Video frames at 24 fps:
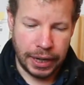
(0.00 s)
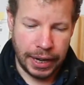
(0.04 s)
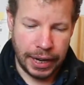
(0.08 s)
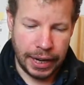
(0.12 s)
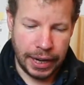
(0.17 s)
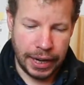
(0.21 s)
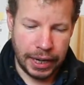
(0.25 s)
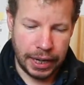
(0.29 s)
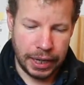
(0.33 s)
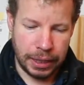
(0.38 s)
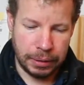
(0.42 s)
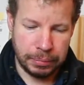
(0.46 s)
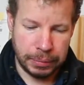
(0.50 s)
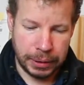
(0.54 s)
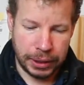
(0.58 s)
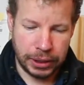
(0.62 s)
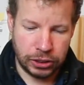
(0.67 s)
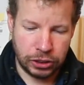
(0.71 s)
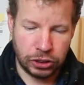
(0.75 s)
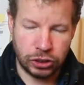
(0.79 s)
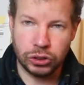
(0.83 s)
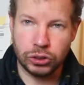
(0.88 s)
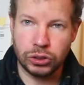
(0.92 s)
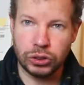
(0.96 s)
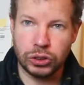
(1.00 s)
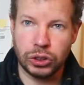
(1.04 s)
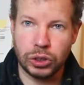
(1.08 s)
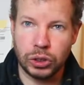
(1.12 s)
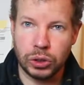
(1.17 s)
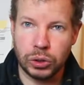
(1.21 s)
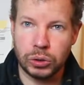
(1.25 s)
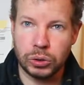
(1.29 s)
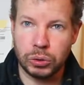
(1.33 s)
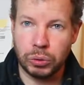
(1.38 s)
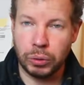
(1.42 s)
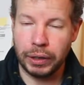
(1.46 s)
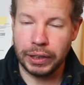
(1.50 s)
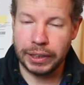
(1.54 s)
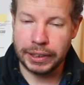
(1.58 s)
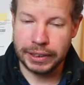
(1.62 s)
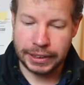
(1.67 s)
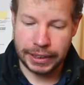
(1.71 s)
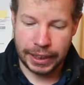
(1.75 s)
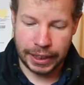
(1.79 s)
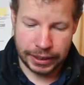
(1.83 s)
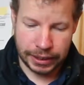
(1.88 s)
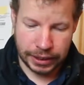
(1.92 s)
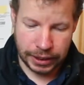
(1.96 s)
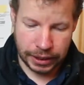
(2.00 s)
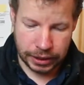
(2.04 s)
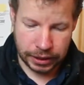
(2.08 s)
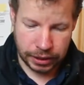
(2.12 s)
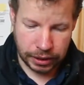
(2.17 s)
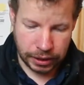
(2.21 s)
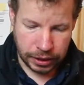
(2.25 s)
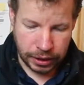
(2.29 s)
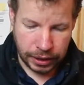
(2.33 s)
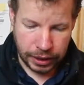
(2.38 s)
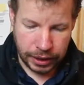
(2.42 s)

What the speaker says: it does hold quite tightly.